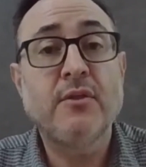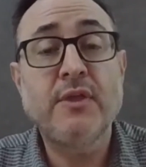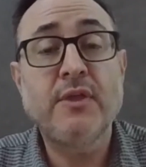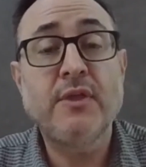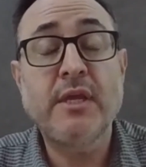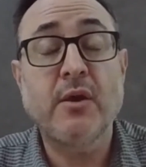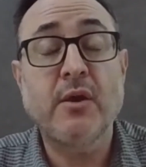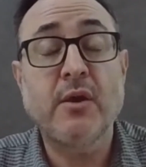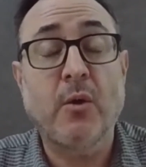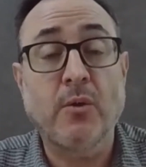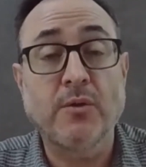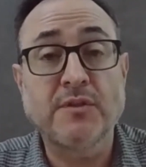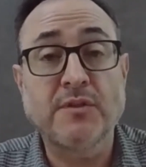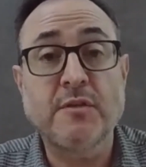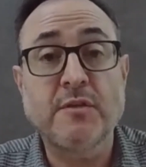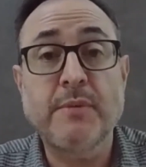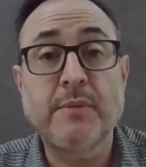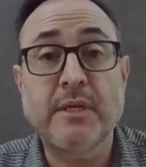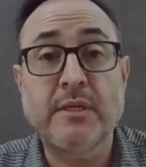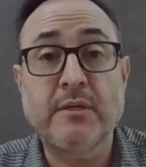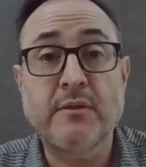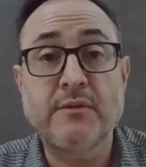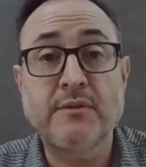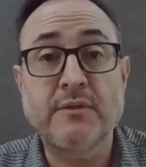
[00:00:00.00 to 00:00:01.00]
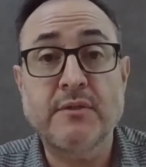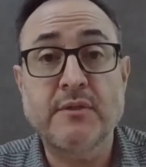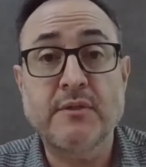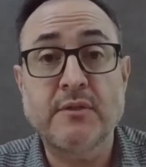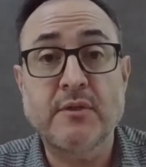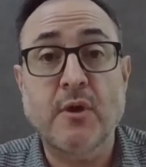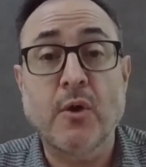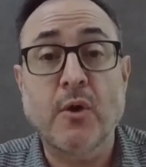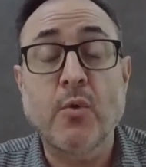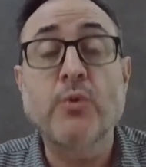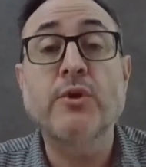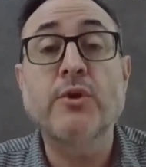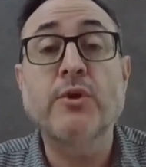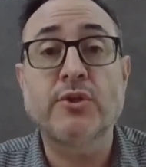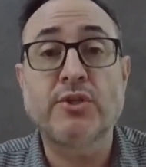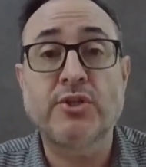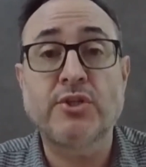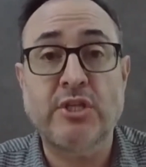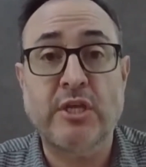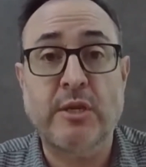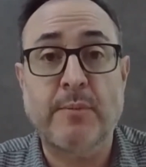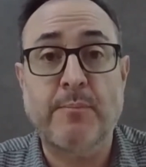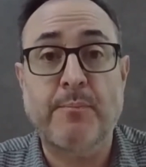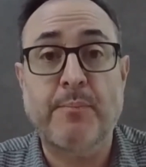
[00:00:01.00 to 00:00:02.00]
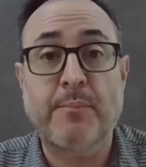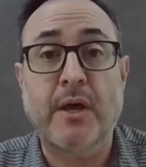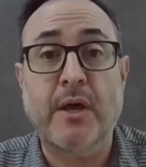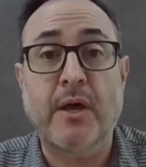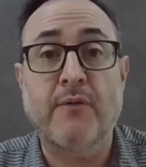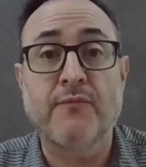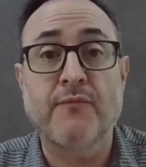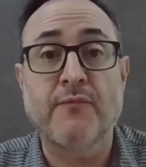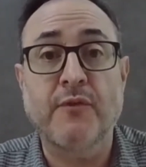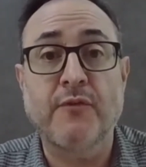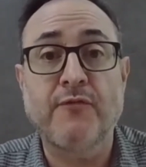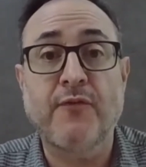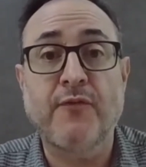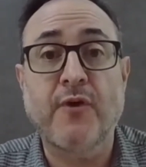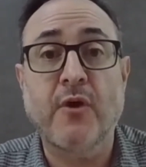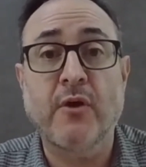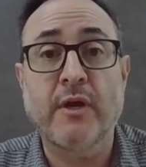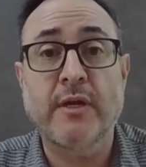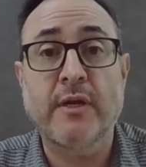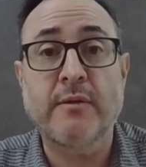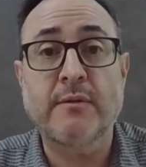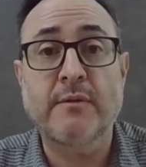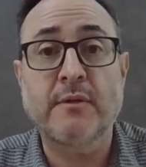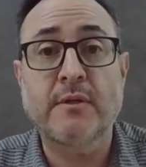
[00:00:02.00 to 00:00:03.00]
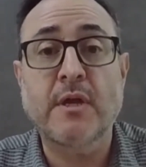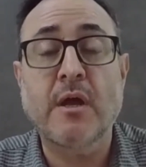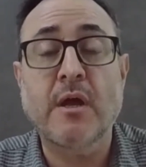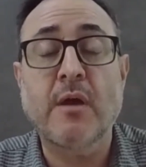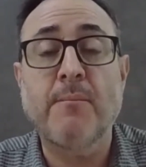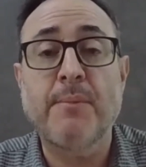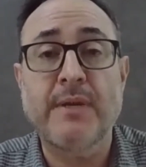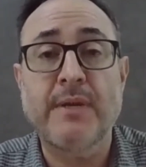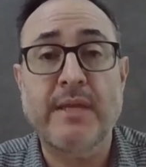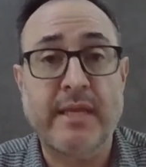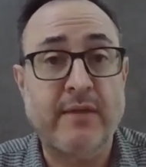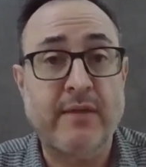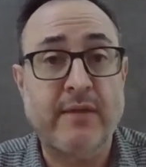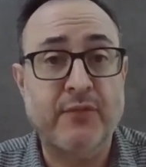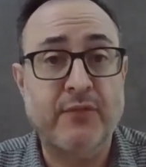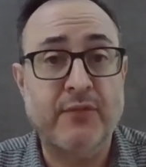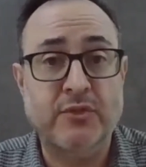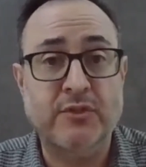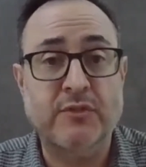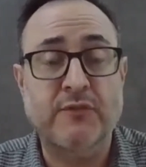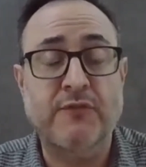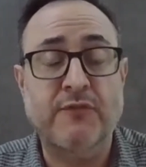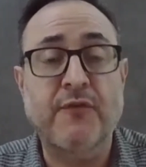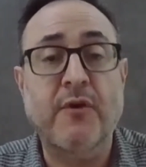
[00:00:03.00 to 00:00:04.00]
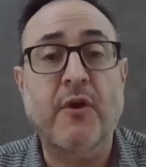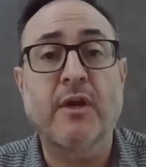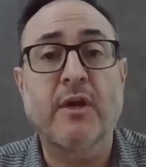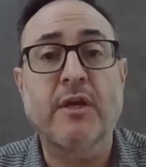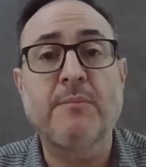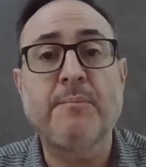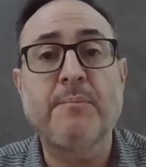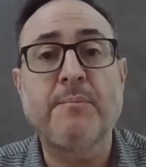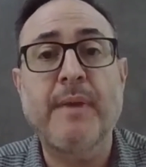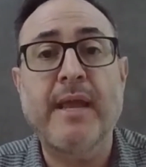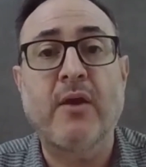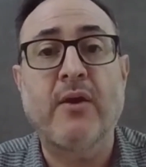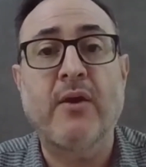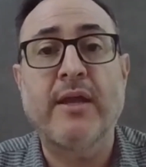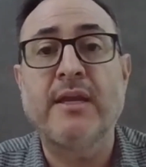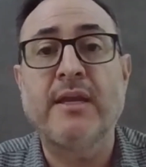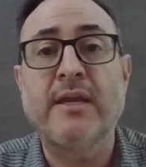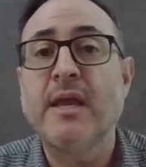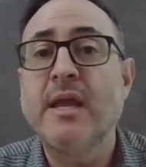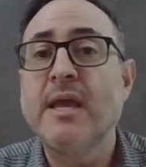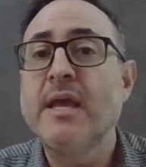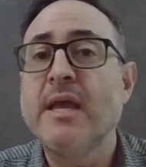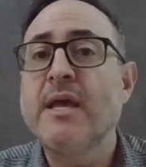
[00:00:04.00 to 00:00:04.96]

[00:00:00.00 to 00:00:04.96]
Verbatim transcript: the ultimate ownership of the foreign company, if there's a foreign parent.